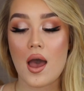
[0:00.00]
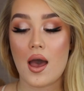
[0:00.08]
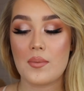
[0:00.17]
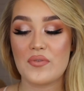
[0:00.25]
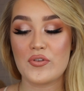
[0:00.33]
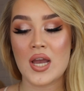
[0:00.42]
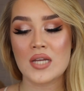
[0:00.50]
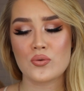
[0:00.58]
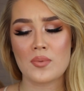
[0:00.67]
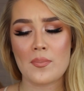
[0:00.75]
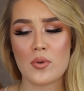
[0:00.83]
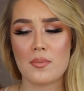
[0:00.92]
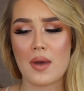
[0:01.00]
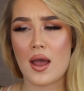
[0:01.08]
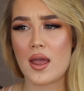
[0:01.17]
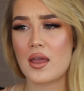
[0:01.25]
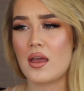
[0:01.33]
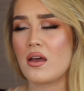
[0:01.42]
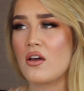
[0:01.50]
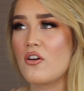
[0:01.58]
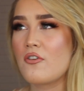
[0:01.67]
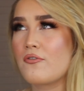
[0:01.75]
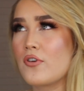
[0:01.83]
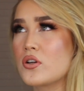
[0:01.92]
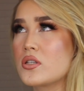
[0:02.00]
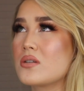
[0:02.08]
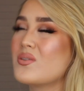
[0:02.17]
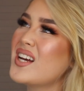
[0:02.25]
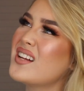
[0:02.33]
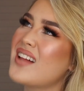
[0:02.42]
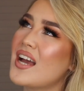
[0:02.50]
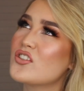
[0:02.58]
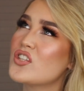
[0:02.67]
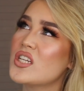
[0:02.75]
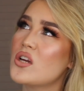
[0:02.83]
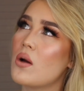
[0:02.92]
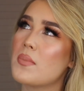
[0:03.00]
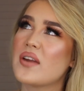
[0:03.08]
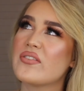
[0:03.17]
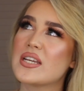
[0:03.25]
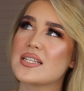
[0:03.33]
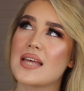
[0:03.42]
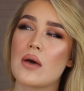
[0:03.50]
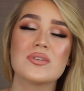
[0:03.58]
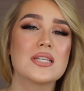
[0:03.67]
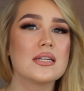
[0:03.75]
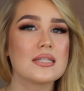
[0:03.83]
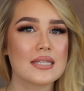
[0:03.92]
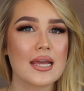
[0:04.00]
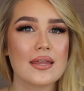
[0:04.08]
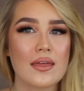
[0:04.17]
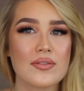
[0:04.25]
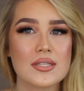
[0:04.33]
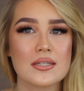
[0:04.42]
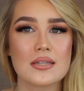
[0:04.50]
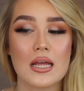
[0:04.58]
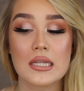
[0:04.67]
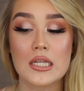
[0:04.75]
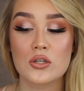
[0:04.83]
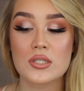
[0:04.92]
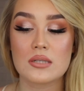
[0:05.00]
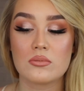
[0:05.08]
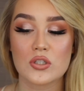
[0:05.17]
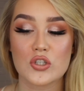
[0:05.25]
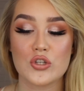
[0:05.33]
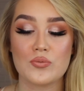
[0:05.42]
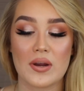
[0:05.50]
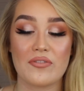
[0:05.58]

If you guys remember my first, well, actually no, I'm not even gonna say, I was gonna say that this is a little similar to my